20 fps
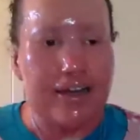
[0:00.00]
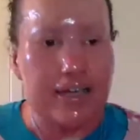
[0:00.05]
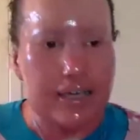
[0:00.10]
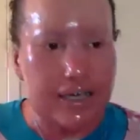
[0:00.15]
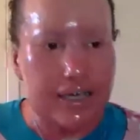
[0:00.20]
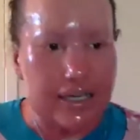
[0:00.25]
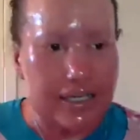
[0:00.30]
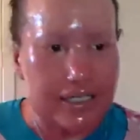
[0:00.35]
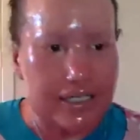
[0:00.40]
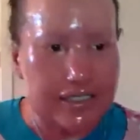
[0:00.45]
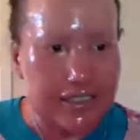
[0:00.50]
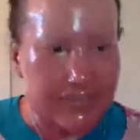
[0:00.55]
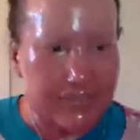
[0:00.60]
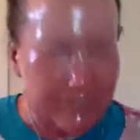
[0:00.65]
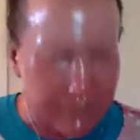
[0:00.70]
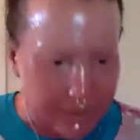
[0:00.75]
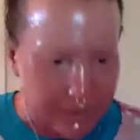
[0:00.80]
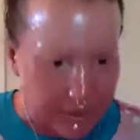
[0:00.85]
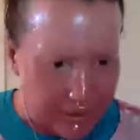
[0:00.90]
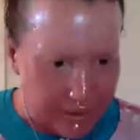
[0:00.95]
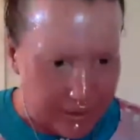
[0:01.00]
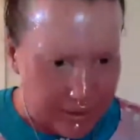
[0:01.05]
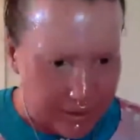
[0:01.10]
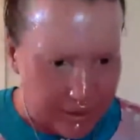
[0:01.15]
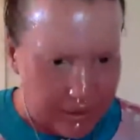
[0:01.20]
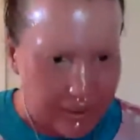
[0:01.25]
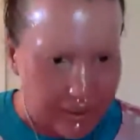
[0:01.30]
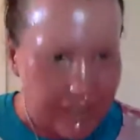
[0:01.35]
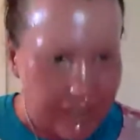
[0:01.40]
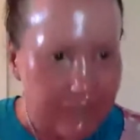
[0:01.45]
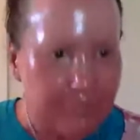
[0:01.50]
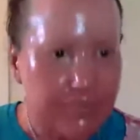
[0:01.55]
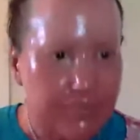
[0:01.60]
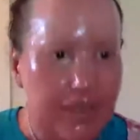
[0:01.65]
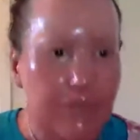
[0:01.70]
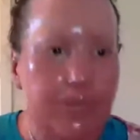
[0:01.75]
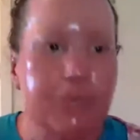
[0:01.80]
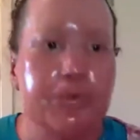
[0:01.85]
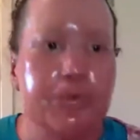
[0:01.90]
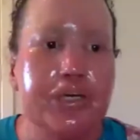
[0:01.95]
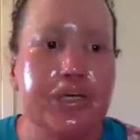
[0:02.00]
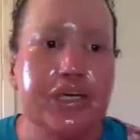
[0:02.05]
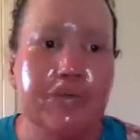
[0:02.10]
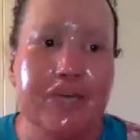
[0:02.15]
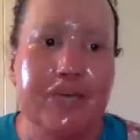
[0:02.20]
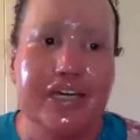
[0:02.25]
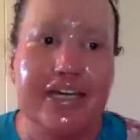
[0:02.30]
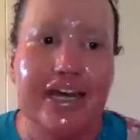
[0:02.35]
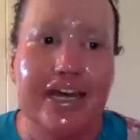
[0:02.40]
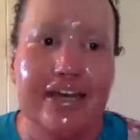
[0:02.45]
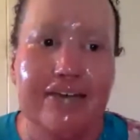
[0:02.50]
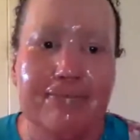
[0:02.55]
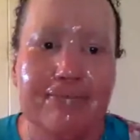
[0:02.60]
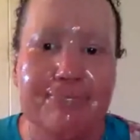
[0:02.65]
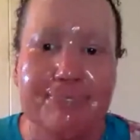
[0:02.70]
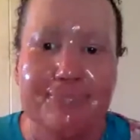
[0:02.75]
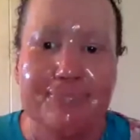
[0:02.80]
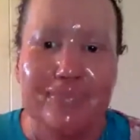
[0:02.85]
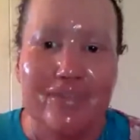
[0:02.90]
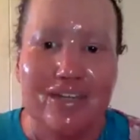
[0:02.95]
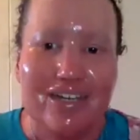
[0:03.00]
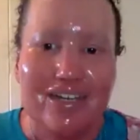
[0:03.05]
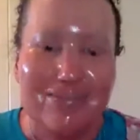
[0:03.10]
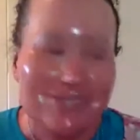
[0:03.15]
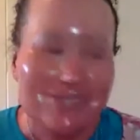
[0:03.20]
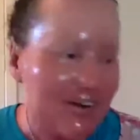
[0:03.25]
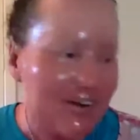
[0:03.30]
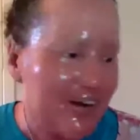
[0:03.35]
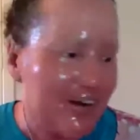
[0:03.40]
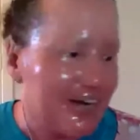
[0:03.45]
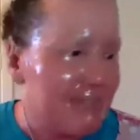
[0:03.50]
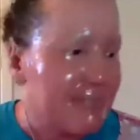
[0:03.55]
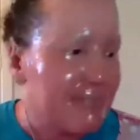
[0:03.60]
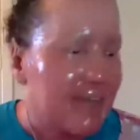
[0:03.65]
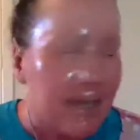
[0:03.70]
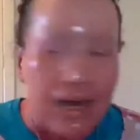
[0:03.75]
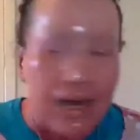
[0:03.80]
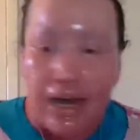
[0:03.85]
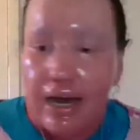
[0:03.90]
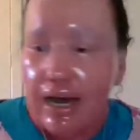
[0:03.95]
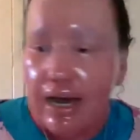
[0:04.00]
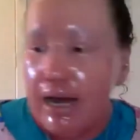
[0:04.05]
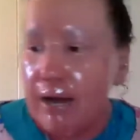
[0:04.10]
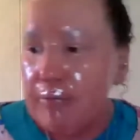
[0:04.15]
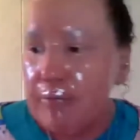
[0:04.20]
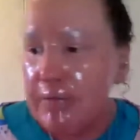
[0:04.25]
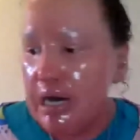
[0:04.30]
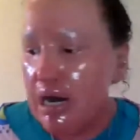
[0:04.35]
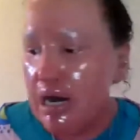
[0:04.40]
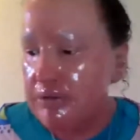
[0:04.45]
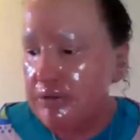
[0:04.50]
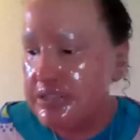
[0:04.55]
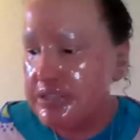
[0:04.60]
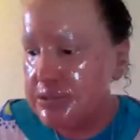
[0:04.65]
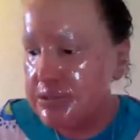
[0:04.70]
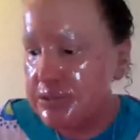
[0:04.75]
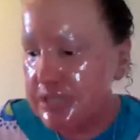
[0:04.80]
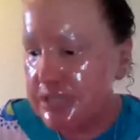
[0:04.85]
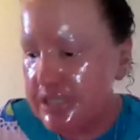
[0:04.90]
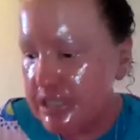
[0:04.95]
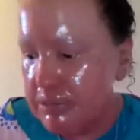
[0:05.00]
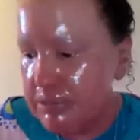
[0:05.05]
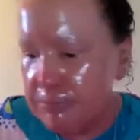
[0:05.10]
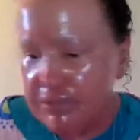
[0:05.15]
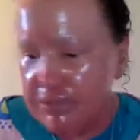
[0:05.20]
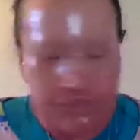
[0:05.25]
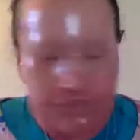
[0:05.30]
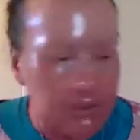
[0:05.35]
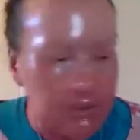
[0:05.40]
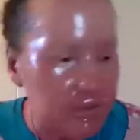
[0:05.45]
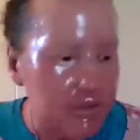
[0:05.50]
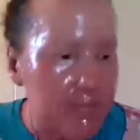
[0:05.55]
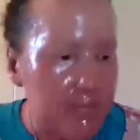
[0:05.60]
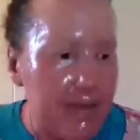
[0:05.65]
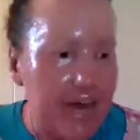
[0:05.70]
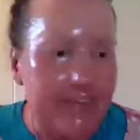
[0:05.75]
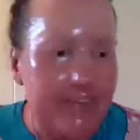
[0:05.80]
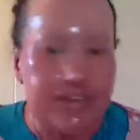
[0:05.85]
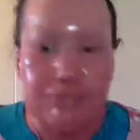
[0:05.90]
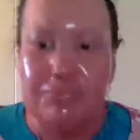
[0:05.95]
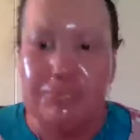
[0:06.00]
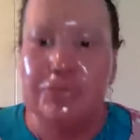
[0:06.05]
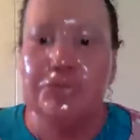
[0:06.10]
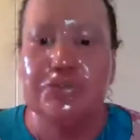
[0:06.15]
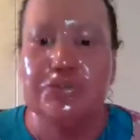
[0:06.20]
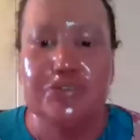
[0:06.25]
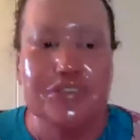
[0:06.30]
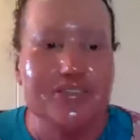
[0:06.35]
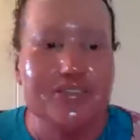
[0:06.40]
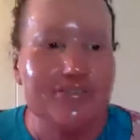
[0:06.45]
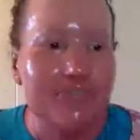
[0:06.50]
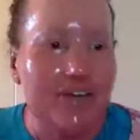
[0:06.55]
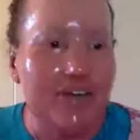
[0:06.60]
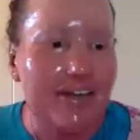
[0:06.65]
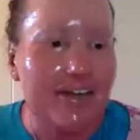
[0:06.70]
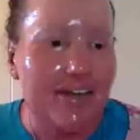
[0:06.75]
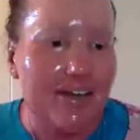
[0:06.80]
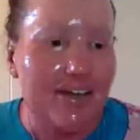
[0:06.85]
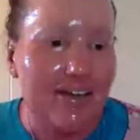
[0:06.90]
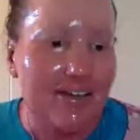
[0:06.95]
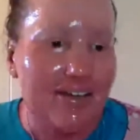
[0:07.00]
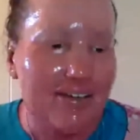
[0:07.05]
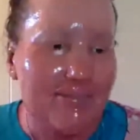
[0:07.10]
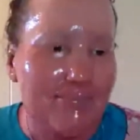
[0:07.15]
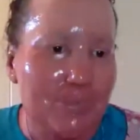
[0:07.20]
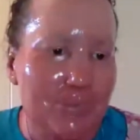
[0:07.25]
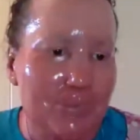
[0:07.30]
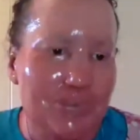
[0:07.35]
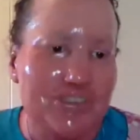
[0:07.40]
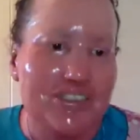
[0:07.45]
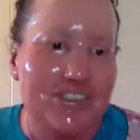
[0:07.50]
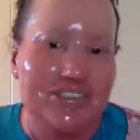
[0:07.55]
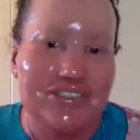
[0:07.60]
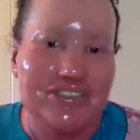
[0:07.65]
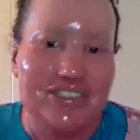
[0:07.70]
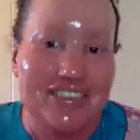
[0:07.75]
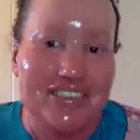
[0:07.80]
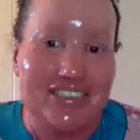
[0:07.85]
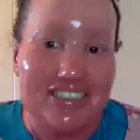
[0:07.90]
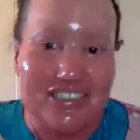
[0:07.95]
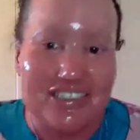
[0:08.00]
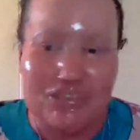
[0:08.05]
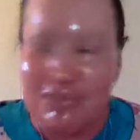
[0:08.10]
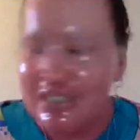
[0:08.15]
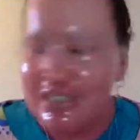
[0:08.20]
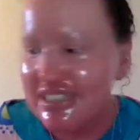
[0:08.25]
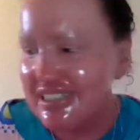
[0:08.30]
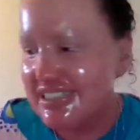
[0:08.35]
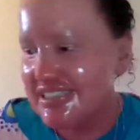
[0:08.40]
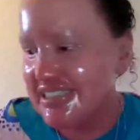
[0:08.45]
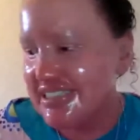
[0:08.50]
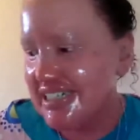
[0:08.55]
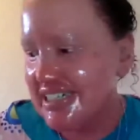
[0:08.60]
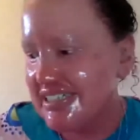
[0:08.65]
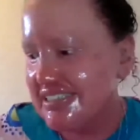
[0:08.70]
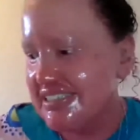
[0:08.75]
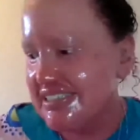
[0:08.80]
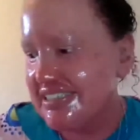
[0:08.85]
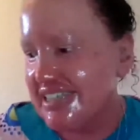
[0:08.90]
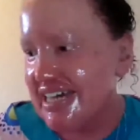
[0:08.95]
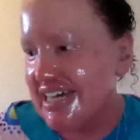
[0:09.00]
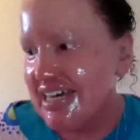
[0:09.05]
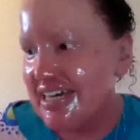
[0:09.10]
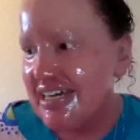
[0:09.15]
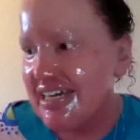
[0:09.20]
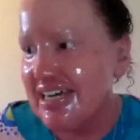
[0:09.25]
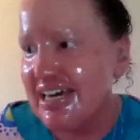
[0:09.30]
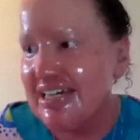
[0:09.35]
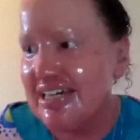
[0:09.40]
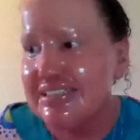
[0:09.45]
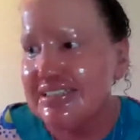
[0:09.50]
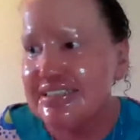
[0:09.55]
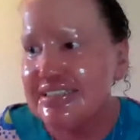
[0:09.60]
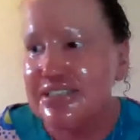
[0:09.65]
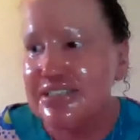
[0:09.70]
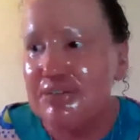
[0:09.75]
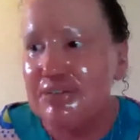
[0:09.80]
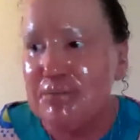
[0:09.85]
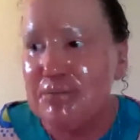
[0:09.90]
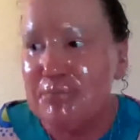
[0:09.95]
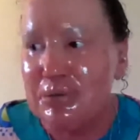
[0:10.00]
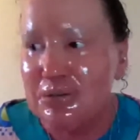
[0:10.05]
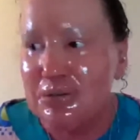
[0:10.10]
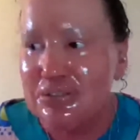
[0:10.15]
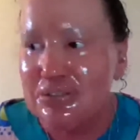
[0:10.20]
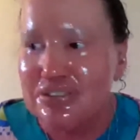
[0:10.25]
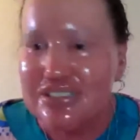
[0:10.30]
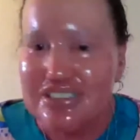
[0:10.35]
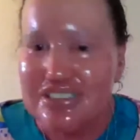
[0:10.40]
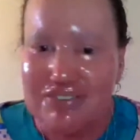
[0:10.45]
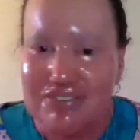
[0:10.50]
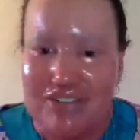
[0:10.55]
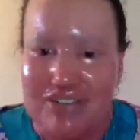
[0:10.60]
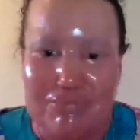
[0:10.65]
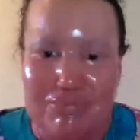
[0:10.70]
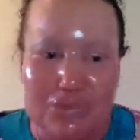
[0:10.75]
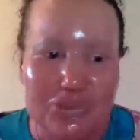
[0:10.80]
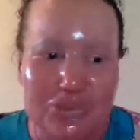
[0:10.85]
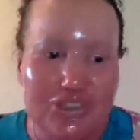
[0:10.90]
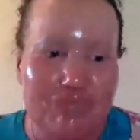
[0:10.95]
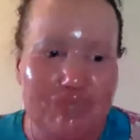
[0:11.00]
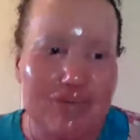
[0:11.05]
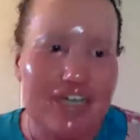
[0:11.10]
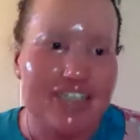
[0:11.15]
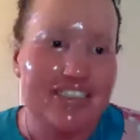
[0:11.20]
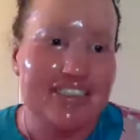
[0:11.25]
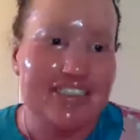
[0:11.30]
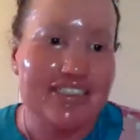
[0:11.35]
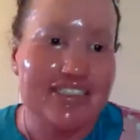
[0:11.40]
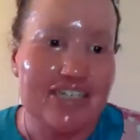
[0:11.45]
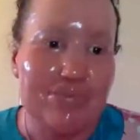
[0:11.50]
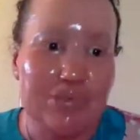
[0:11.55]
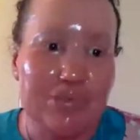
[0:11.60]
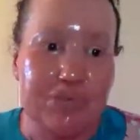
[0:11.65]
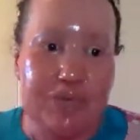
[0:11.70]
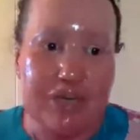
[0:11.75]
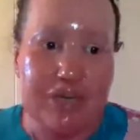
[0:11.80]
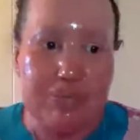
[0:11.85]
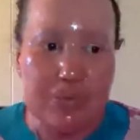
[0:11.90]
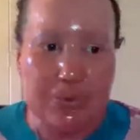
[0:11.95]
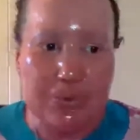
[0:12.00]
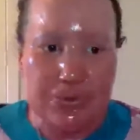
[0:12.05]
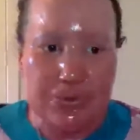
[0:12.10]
Is everyone, can people hear me again? I'm sorry. I was talking before about the importance of reading books, because it's Disability Day today, and it's so important to read books by disabled people.